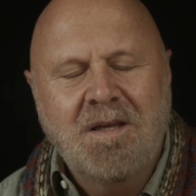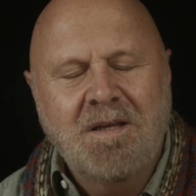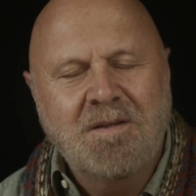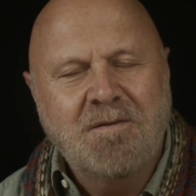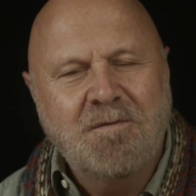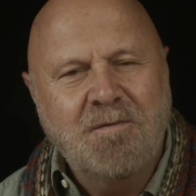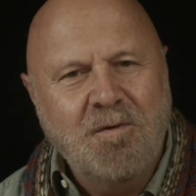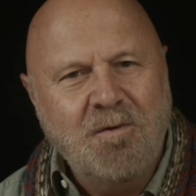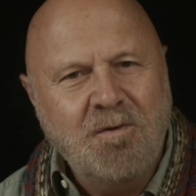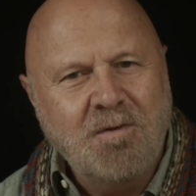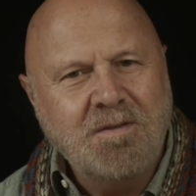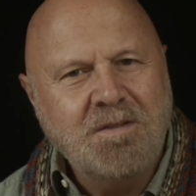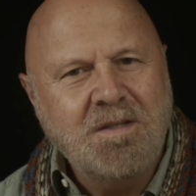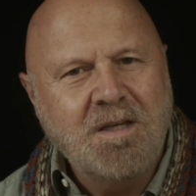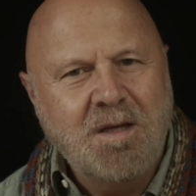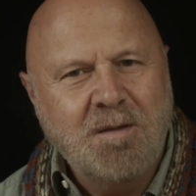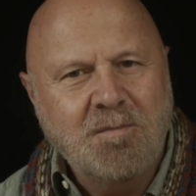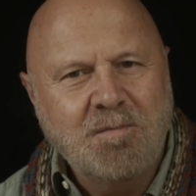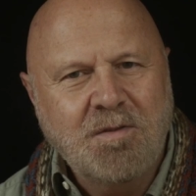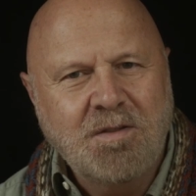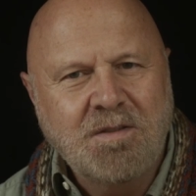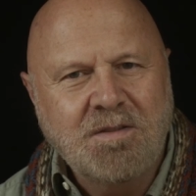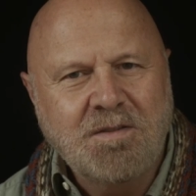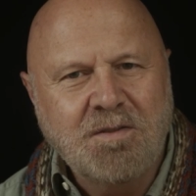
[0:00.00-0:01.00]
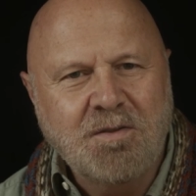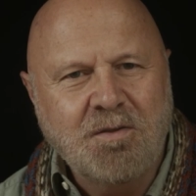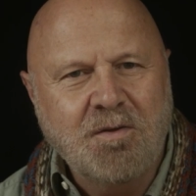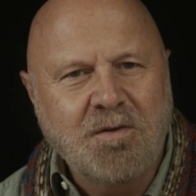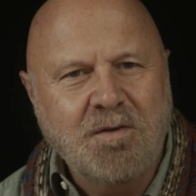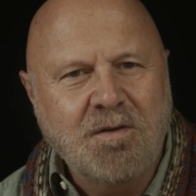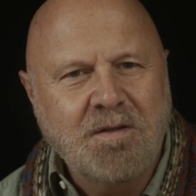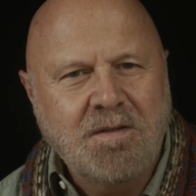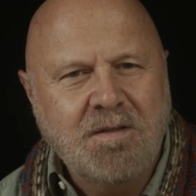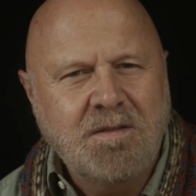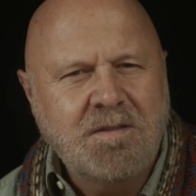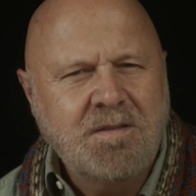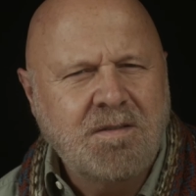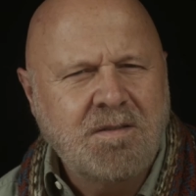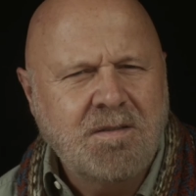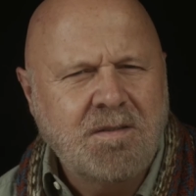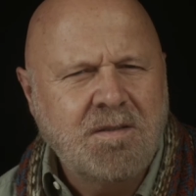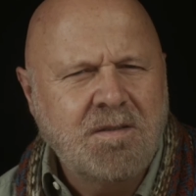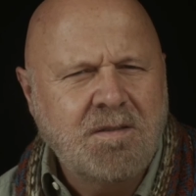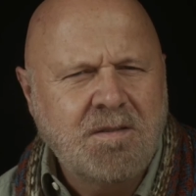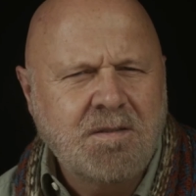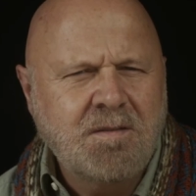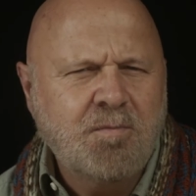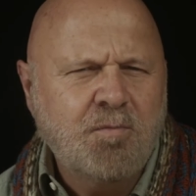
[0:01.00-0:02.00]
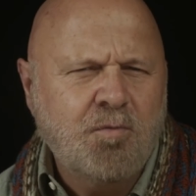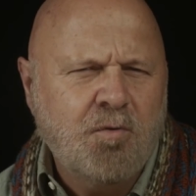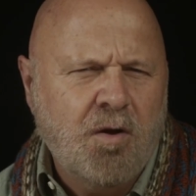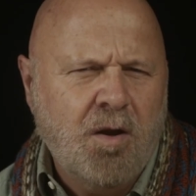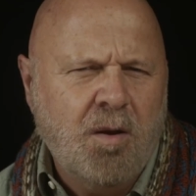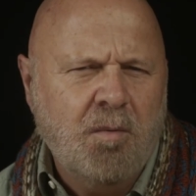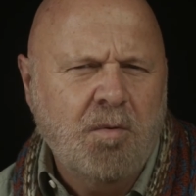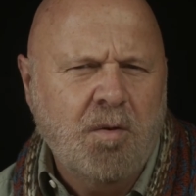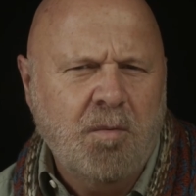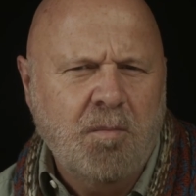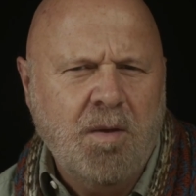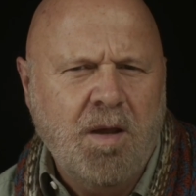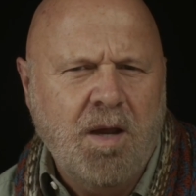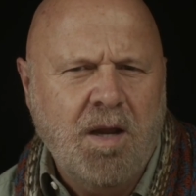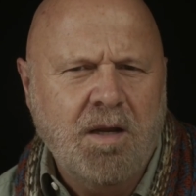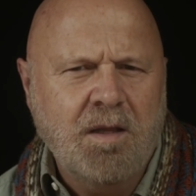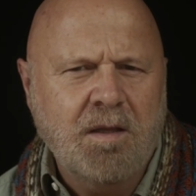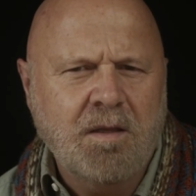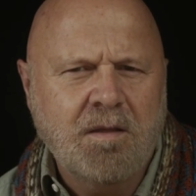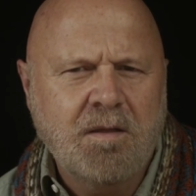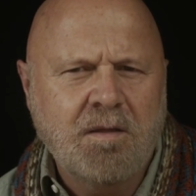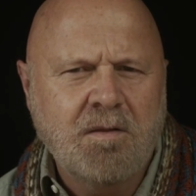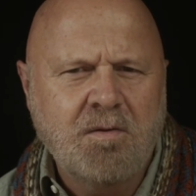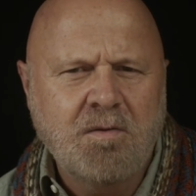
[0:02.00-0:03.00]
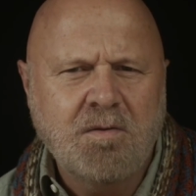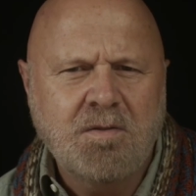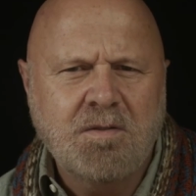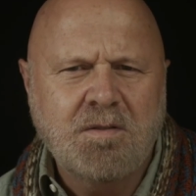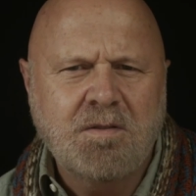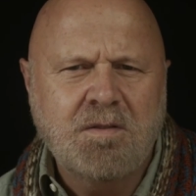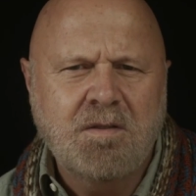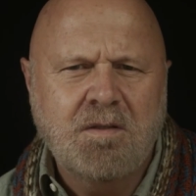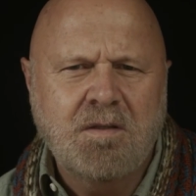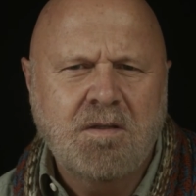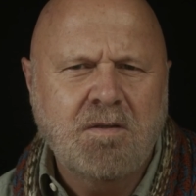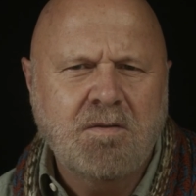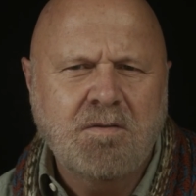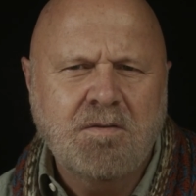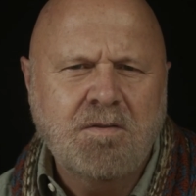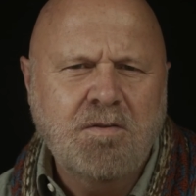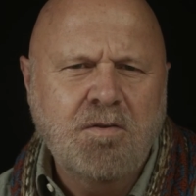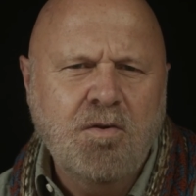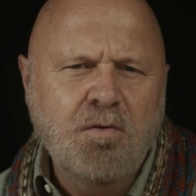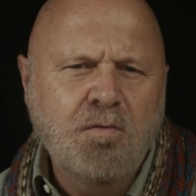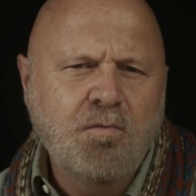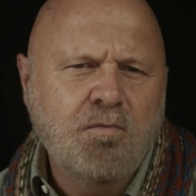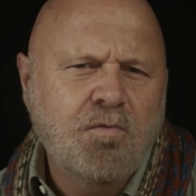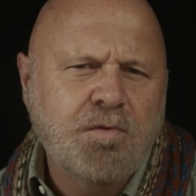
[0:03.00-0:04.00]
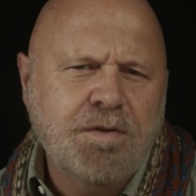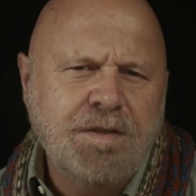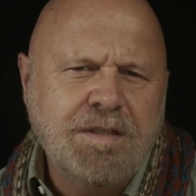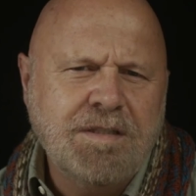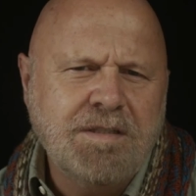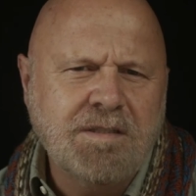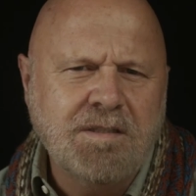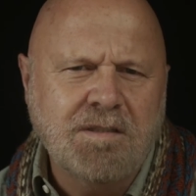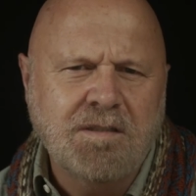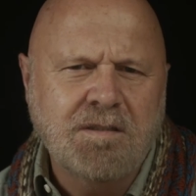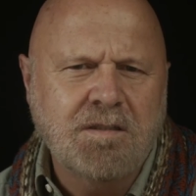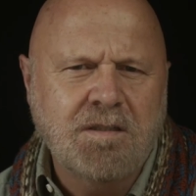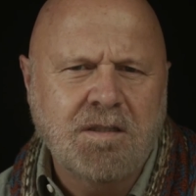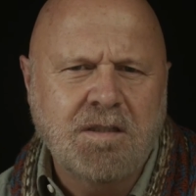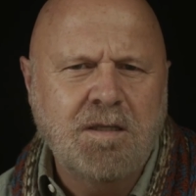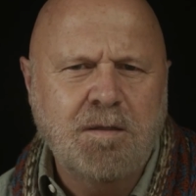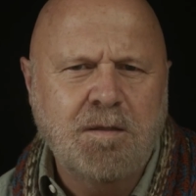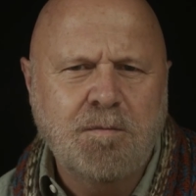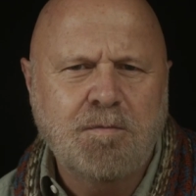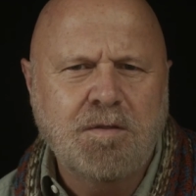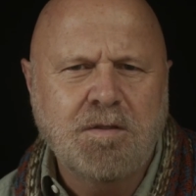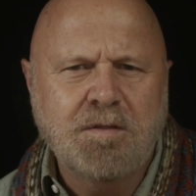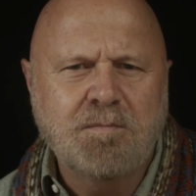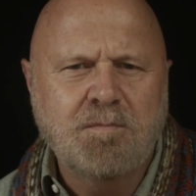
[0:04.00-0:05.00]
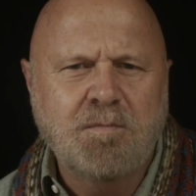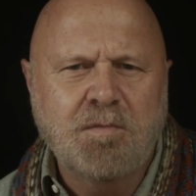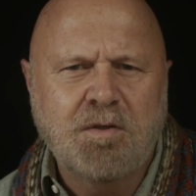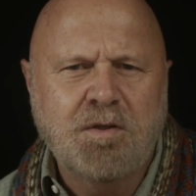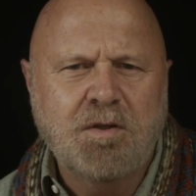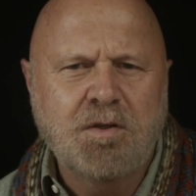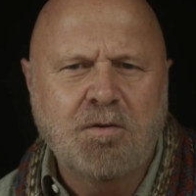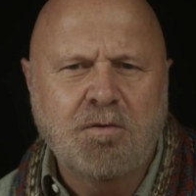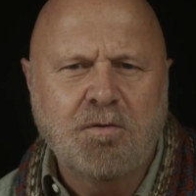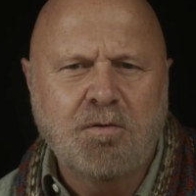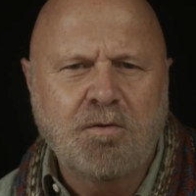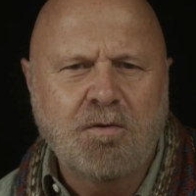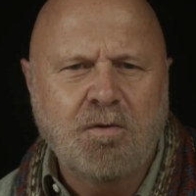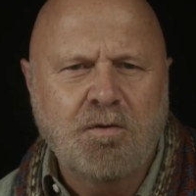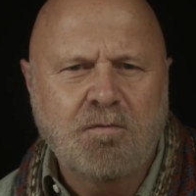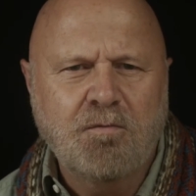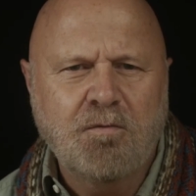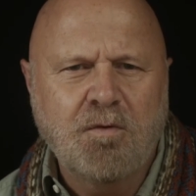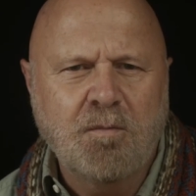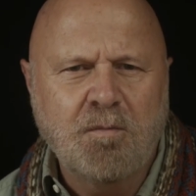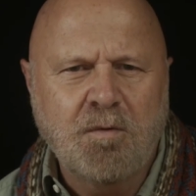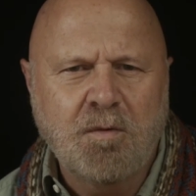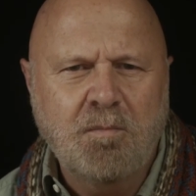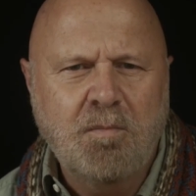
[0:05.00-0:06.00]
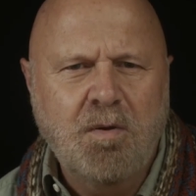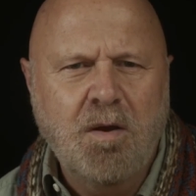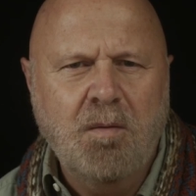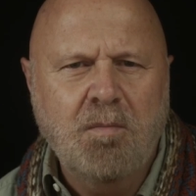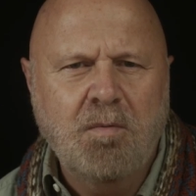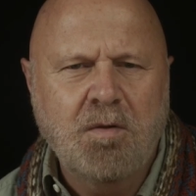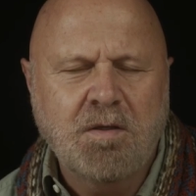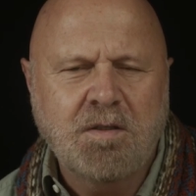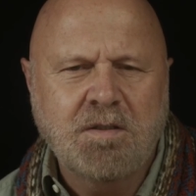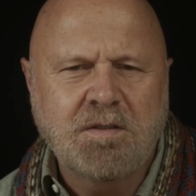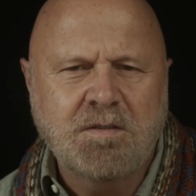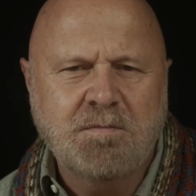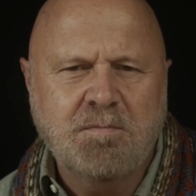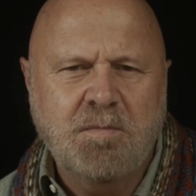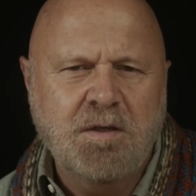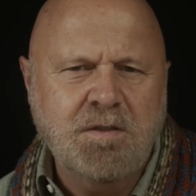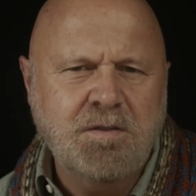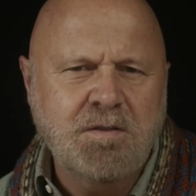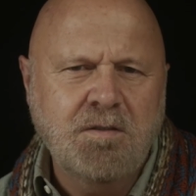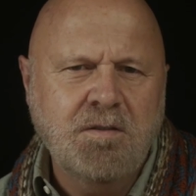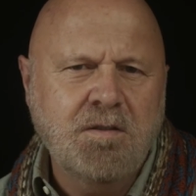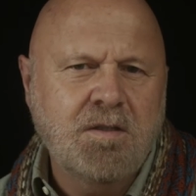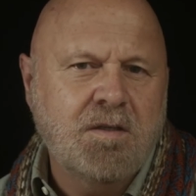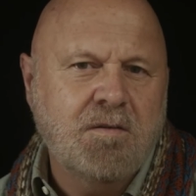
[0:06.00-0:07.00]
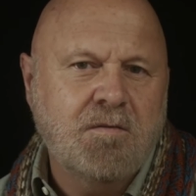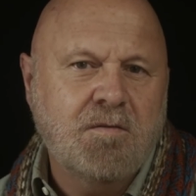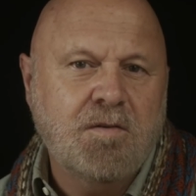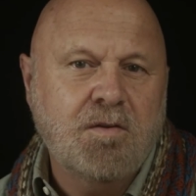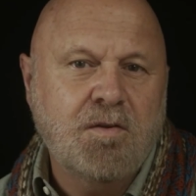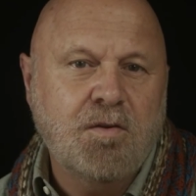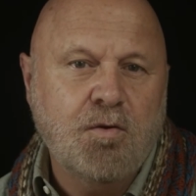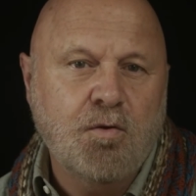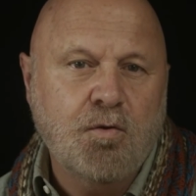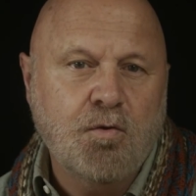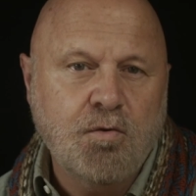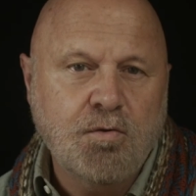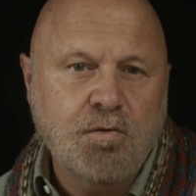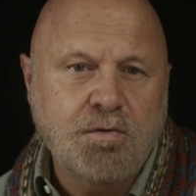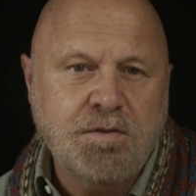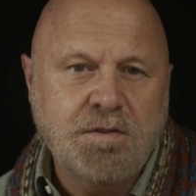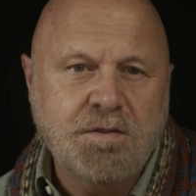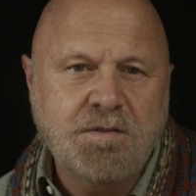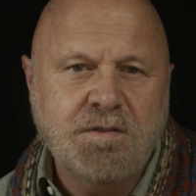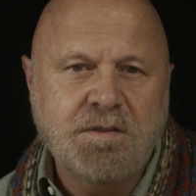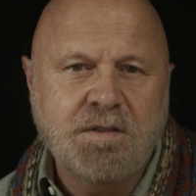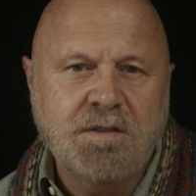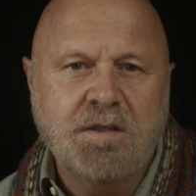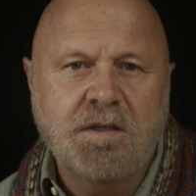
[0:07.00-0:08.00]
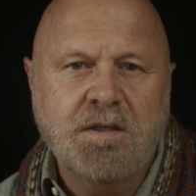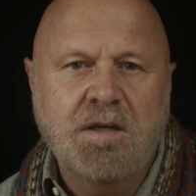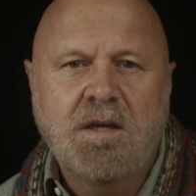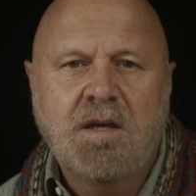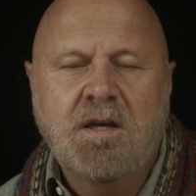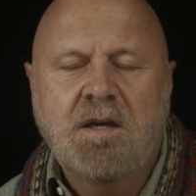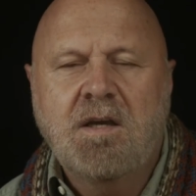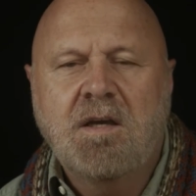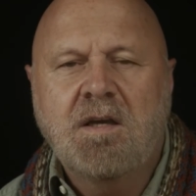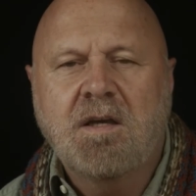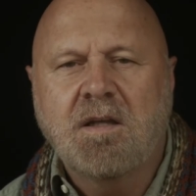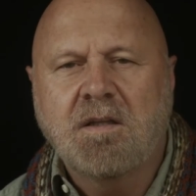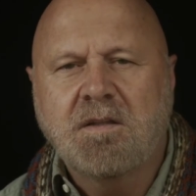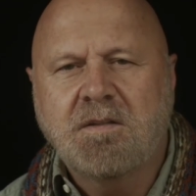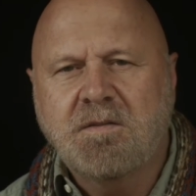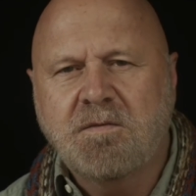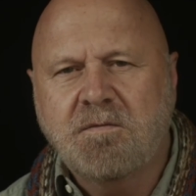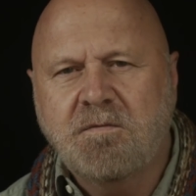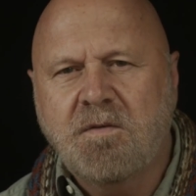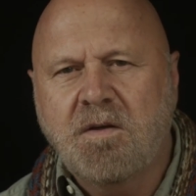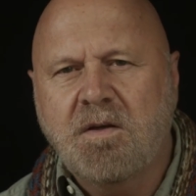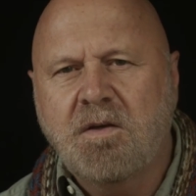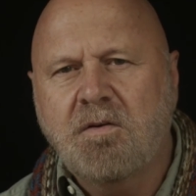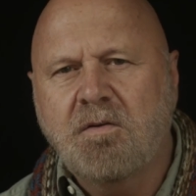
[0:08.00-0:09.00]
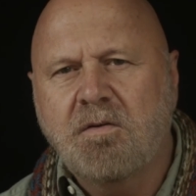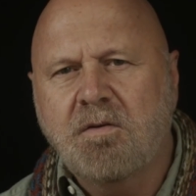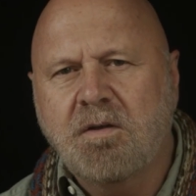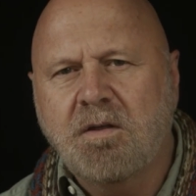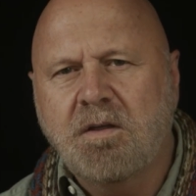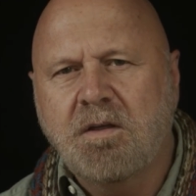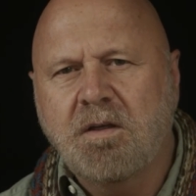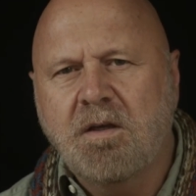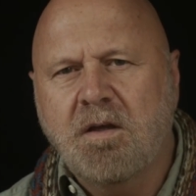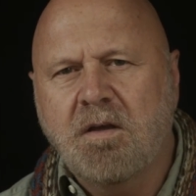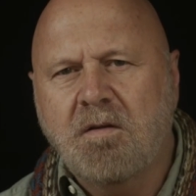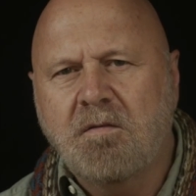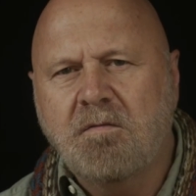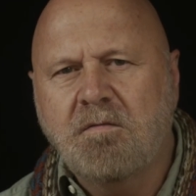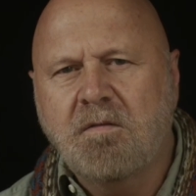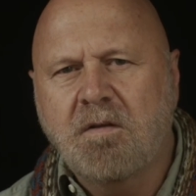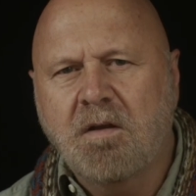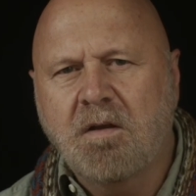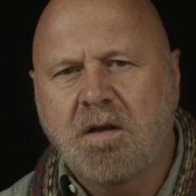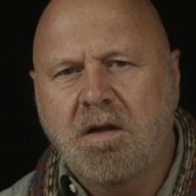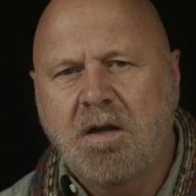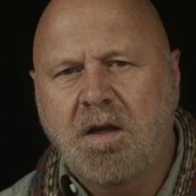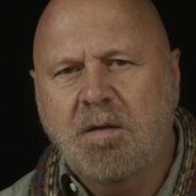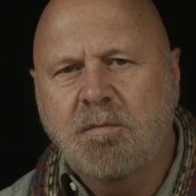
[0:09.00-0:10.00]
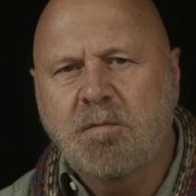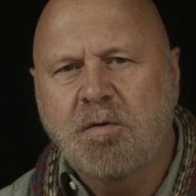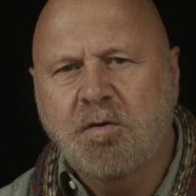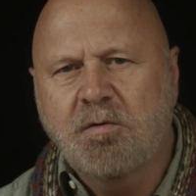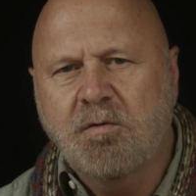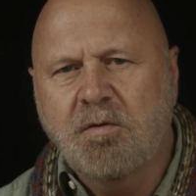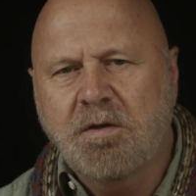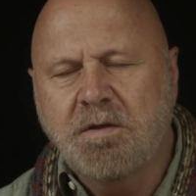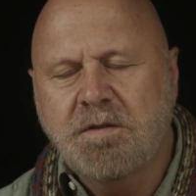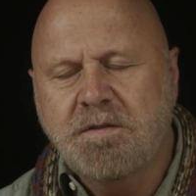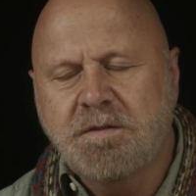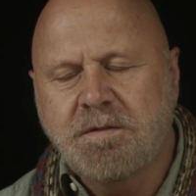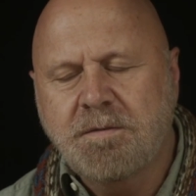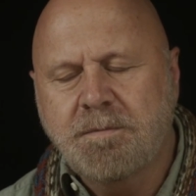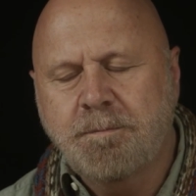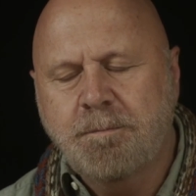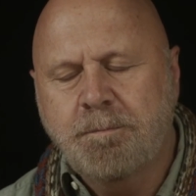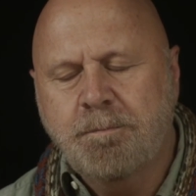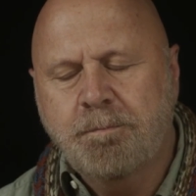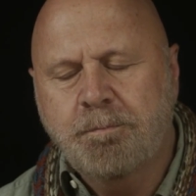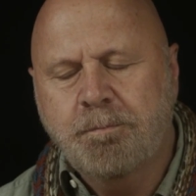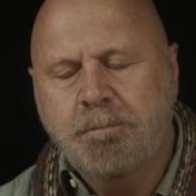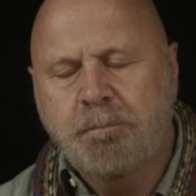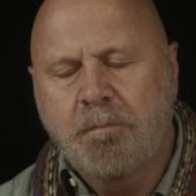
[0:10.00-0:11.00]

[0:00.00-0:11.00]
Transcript: As far as I'm concerned, this is problematic. There's no reason to keep this material from the public, especially given the urgency and severity of the climate crisis.